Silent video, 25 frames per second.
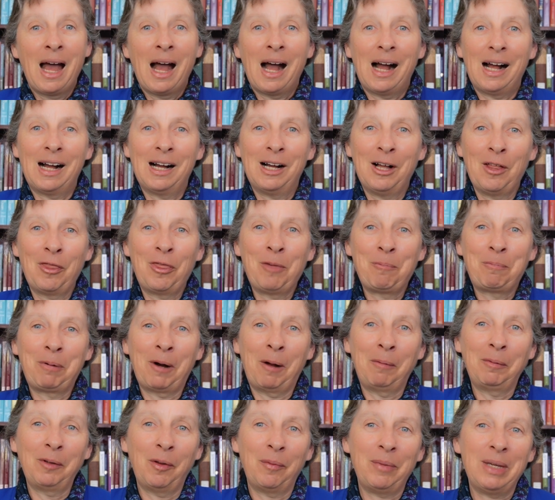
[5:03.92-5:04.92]
The
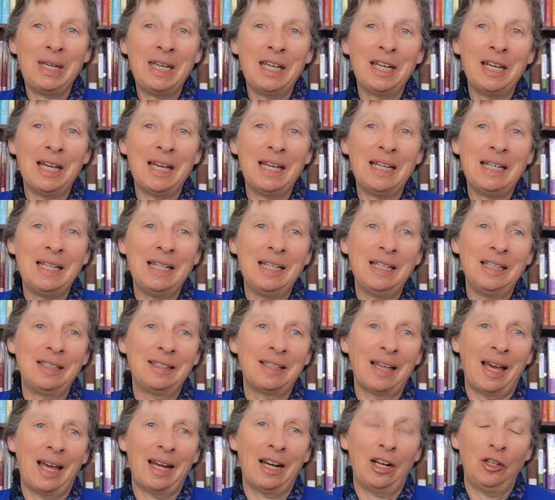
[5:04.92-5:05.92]
problem here
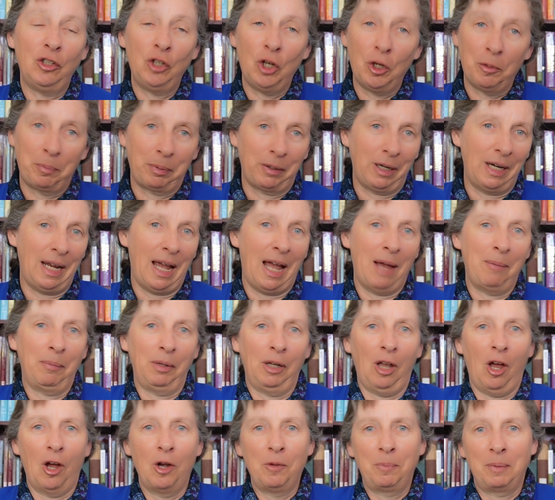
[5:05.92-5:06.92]
is that a new
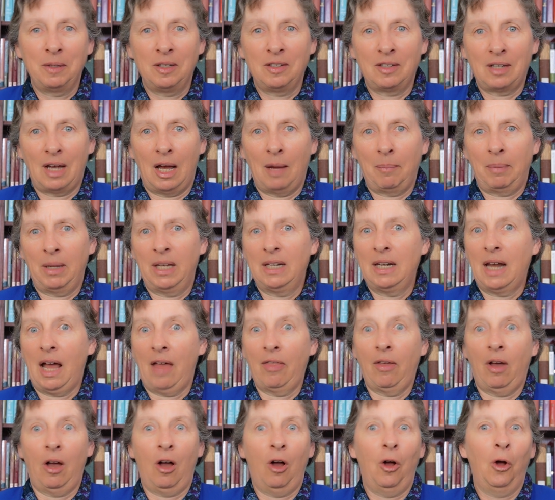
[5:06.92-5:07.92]
preamble opens up
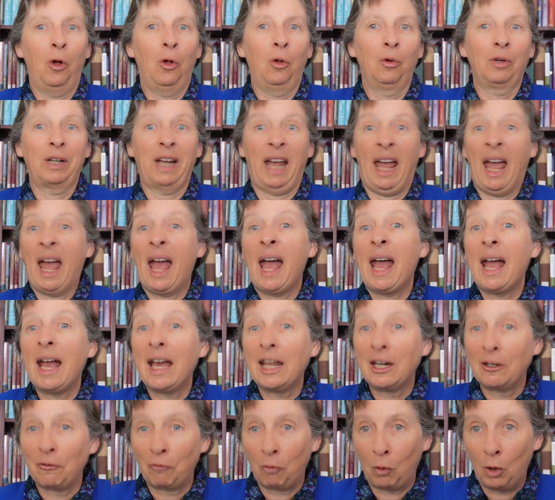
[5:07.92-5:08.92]
another whole
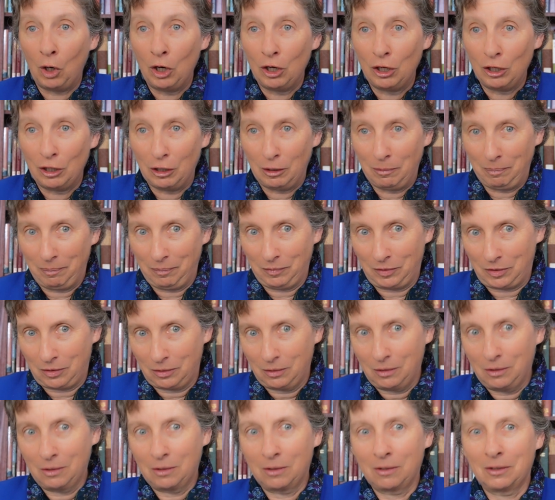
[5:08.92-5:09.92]
can of
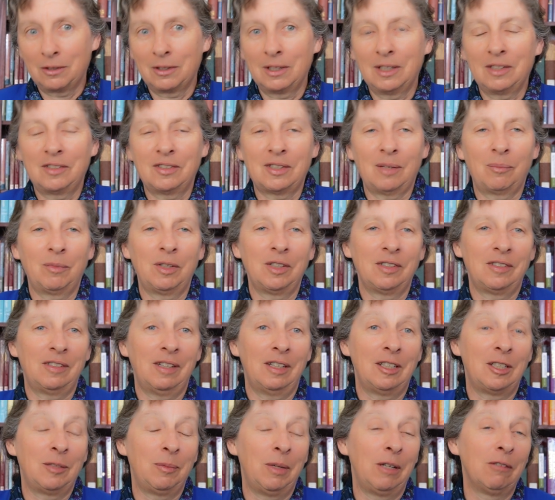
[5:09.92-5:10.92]
worms, or as someone
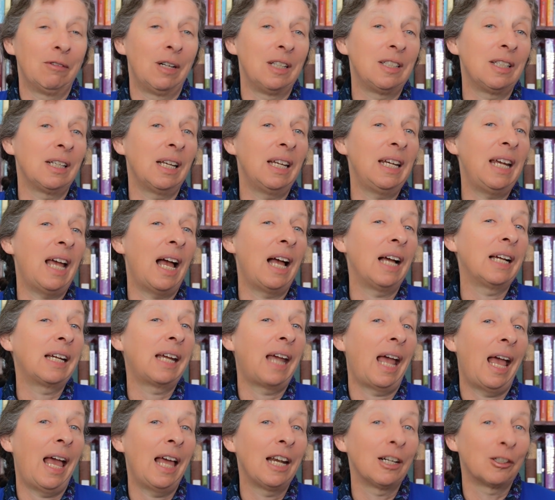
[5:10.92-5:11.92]
said to me recently, a
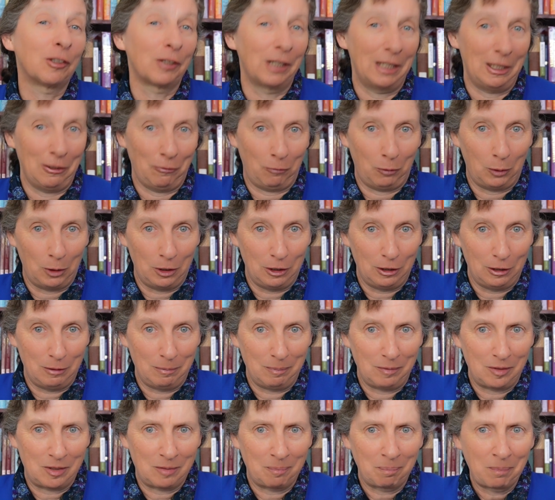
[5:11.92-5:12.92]
cannery of
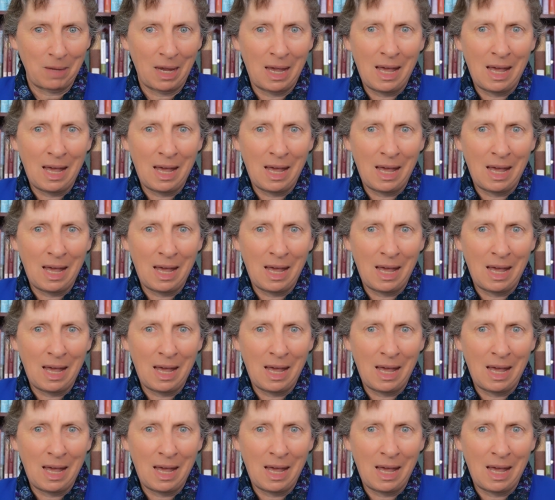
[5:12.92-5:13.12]
worms.